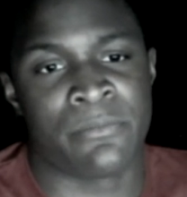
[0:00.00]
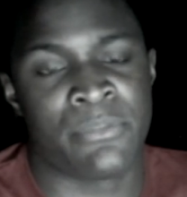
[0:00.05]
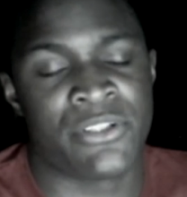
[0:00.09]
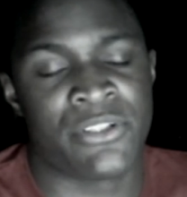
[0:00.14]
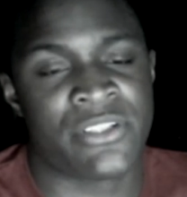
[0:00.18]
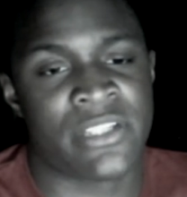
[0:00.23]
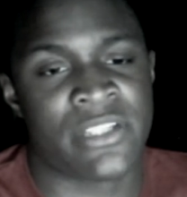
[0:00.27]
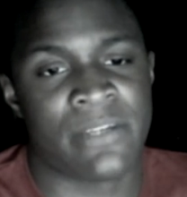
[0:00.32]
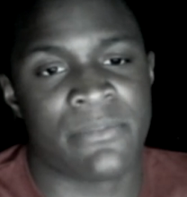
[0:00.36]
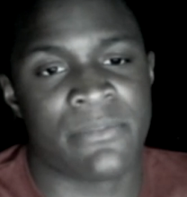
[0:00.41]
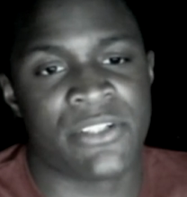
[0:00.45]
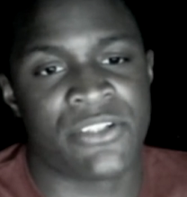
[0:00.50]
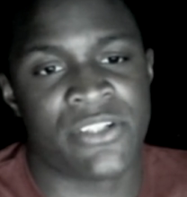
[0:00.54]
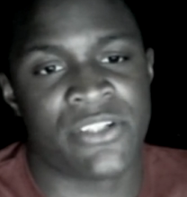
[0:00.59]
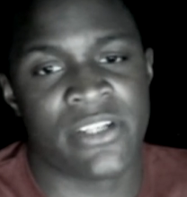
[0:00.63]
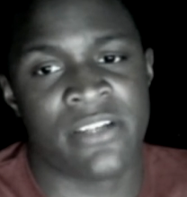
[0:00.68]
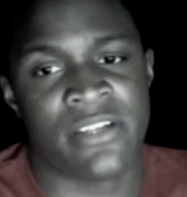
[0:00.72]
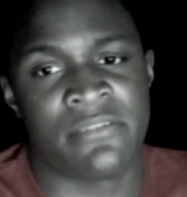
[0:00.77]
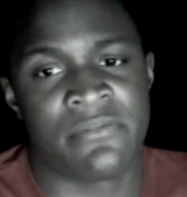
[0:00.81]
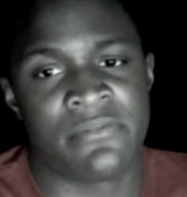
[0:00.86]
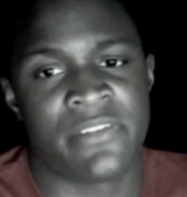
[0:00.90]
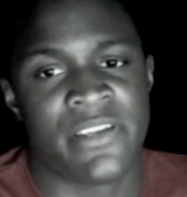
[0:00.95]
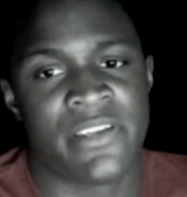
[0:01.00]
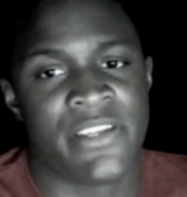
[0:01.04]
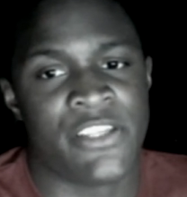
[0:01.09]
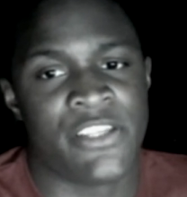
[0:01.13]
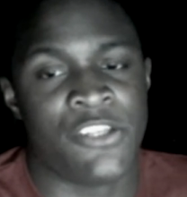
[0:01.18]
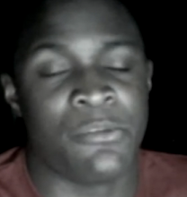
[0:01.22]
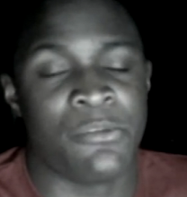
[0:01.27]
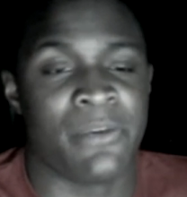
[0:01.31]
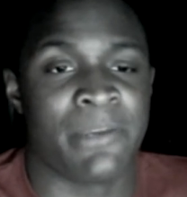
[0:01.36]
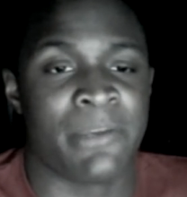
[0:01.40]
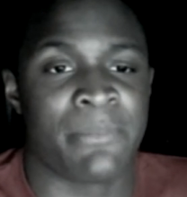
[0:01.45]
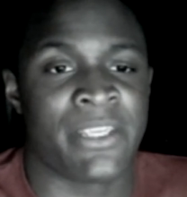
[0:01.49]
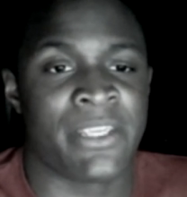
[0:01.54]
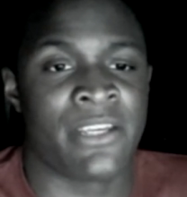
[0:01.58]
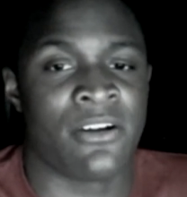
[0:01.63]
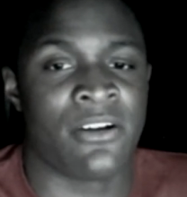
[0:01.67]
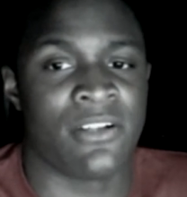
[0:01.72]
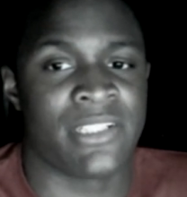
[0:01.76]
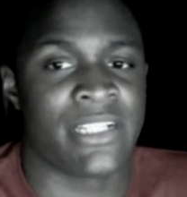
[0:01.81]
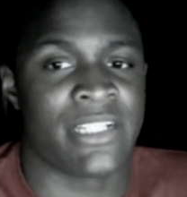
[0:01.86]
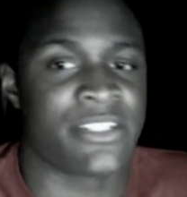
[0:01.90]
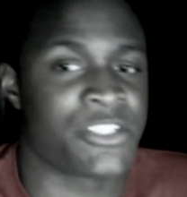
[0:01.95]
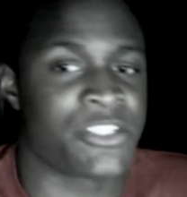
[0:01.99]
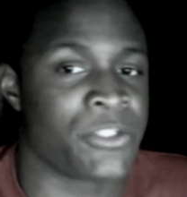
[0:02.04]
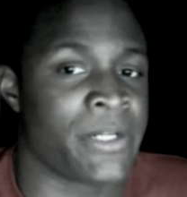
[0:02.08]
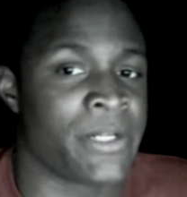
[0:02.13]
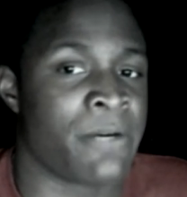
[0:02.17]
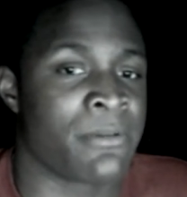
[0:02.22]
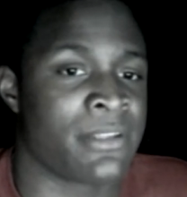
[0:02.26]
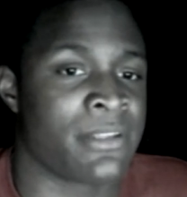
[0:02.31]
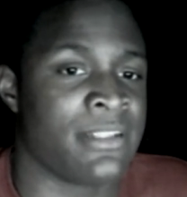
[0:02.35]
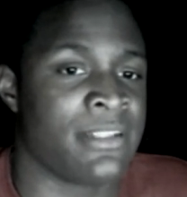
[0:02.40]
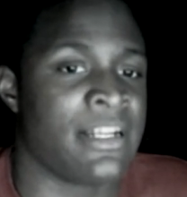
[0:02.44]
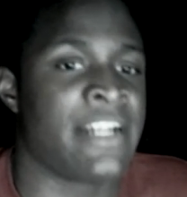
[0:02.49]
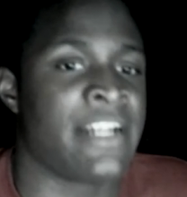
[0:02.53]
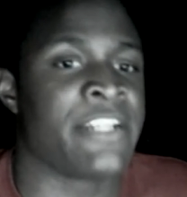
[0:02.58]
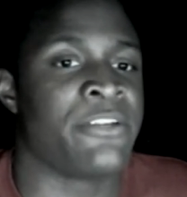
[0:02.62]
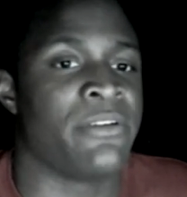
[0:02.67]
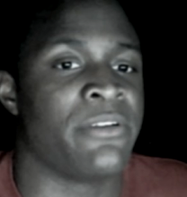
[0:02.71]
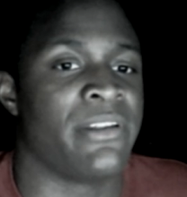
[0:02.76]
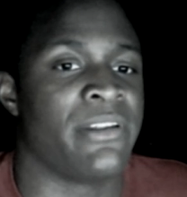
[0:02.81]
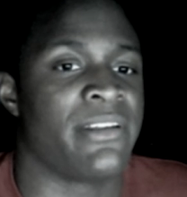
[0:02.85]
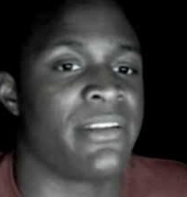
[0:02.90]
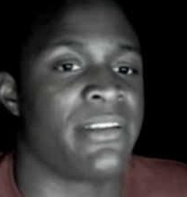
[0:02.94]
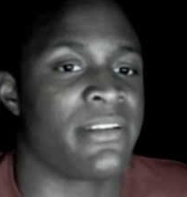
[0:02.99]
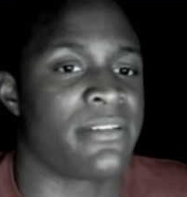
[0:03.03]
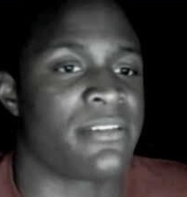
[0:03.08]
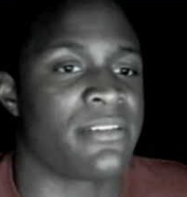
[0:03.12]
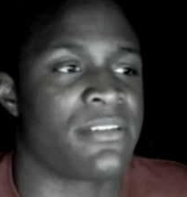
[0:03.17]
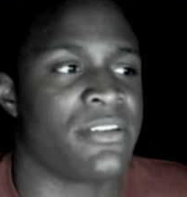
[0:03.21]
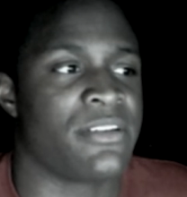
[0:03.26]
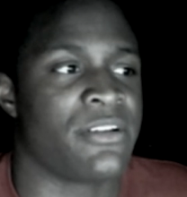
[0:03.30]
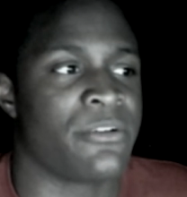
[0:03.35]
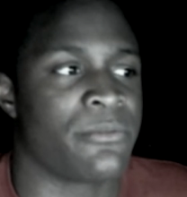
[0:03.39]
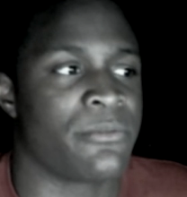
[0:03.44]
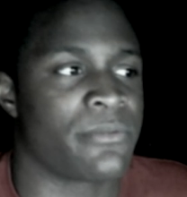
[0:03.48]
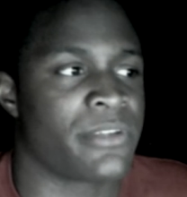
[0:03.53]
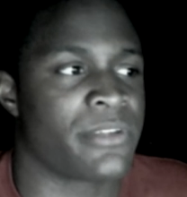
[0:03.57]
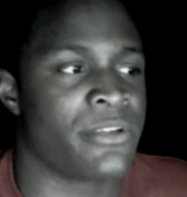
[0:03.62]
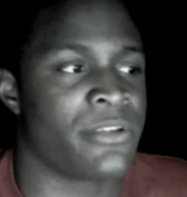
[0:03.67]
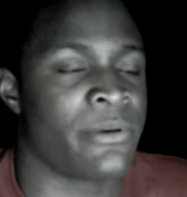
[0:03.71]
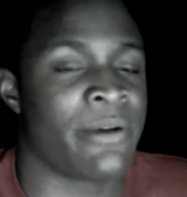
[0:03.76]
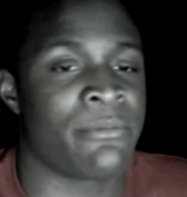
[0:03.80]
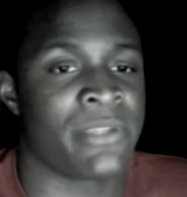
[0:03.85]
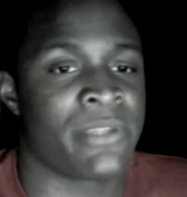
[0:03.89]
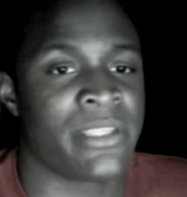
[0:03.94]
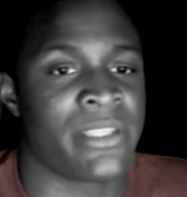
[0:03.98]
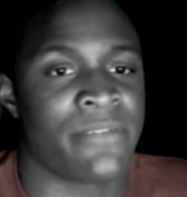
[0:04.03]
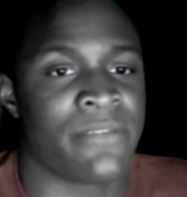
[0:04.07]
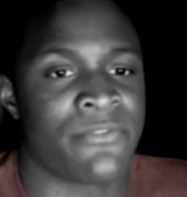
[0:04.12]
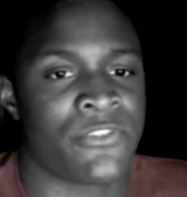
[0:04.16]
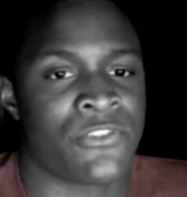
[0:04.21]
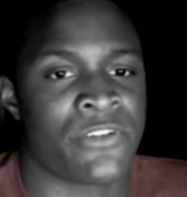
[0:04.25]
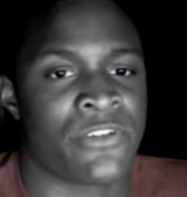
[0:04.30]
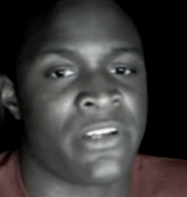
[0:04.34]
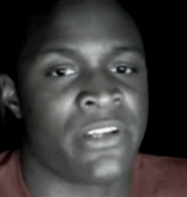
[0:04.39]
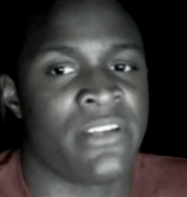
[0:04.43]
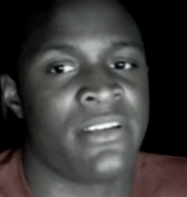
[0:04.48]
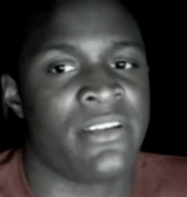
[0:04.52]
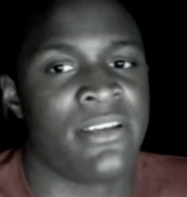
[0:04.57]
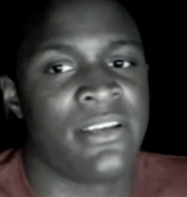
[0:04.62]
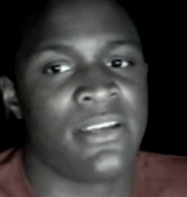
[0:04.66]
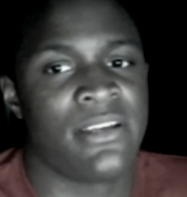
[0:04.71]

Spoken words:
push comes to shove, you might be called out to go out with the line unit and go out with the infantry.